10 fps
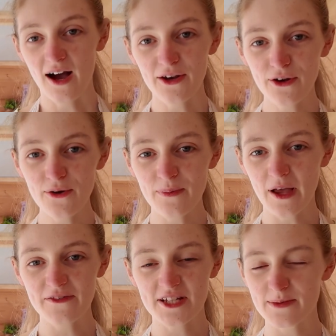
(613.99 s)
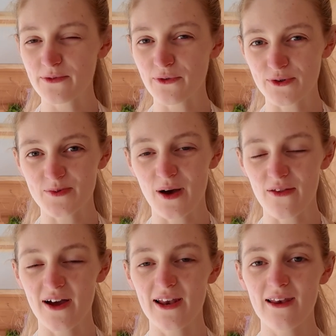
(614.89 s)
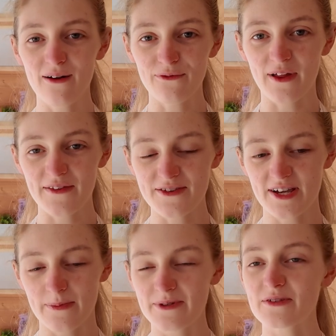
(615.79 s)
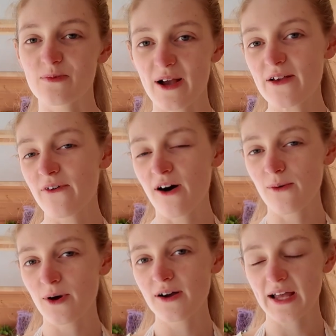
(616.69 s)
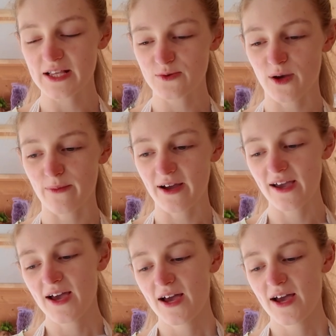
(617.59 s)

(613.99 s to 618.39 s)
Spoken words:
I know I've said it before as well, that I love like the Japanese wave artwork, hence why my